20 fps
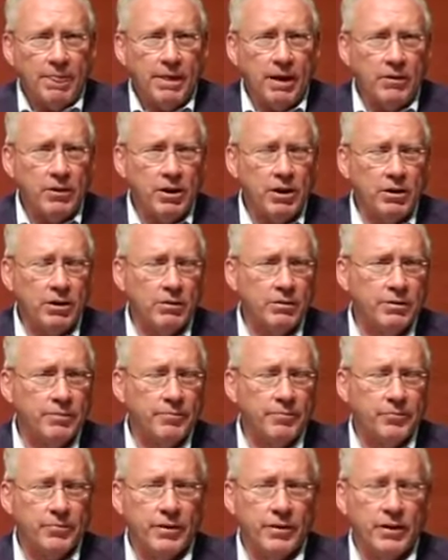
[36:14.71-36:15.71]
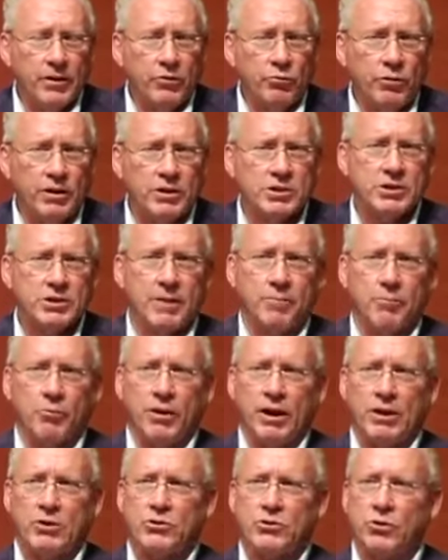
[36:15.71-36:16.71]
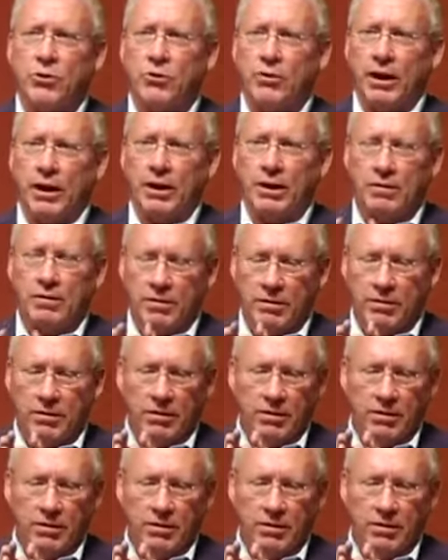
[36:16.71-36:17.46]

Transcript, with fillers: Now, here is what separates totally